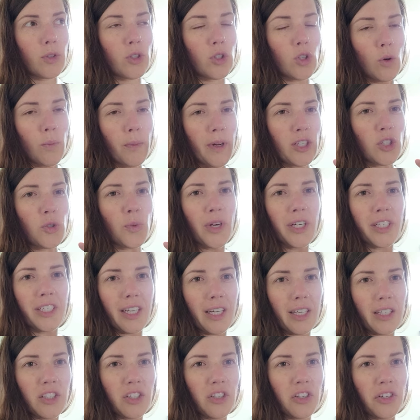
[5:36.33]
so much where it
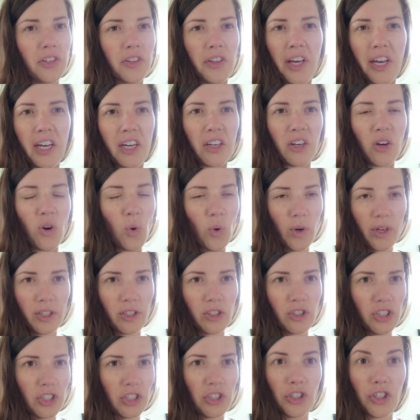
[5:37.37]
does turn like
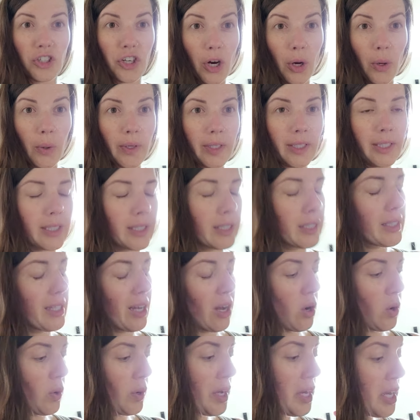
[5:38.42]
orange and gross.
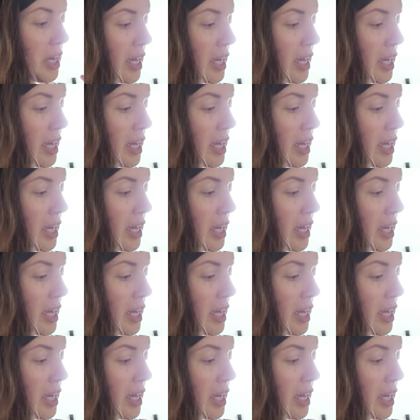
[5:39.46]
So